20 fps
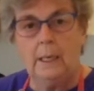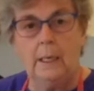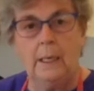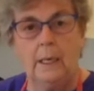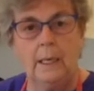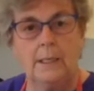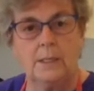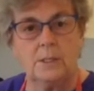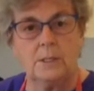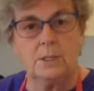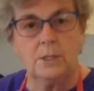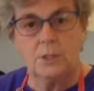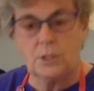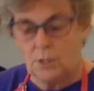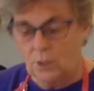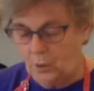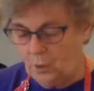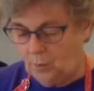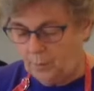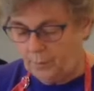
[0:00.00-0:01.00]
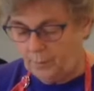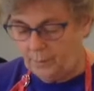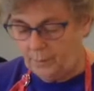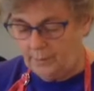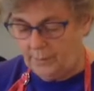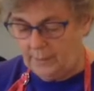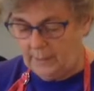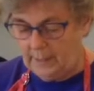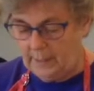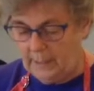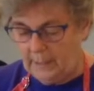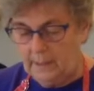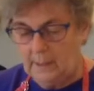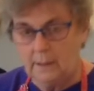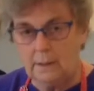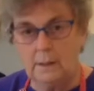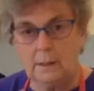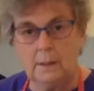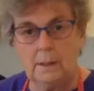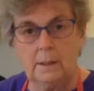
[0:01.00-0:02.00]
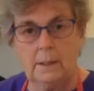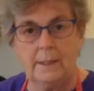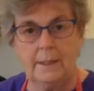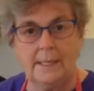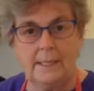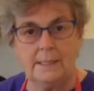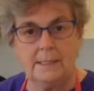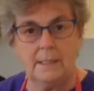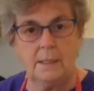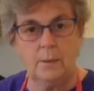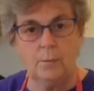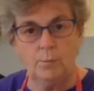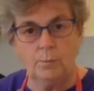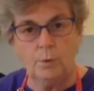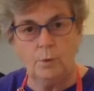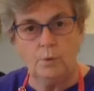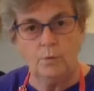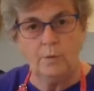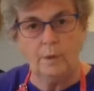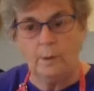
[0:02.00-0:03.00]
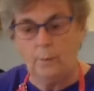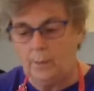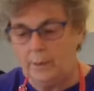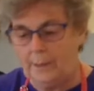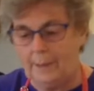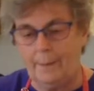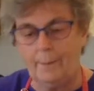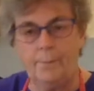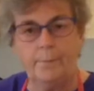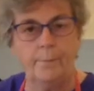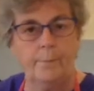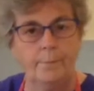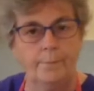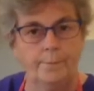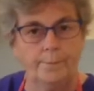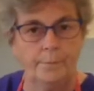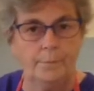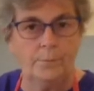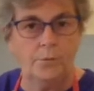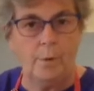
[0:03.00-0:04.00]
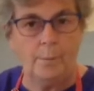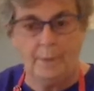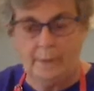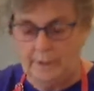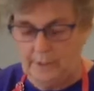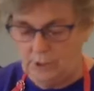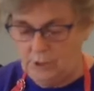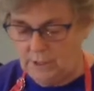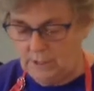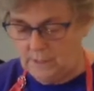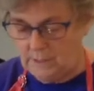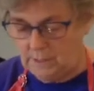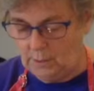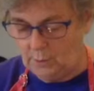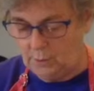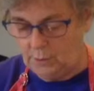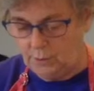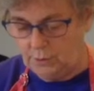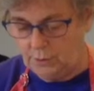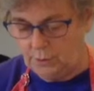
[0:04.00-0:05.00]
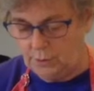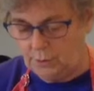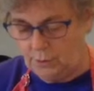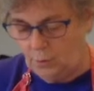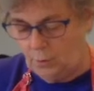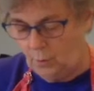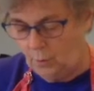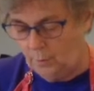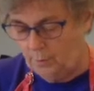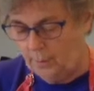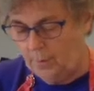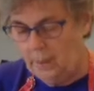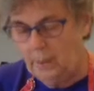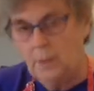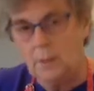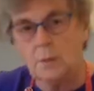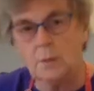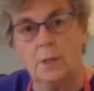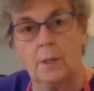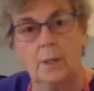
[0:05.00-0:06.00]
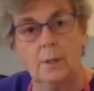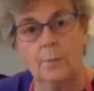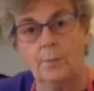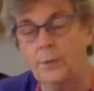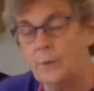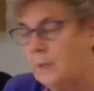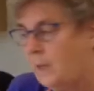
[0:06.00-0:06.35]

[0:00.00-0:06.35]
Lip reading: it's to stop the grater moving when I'm rubbing the cheese across the top. So I can put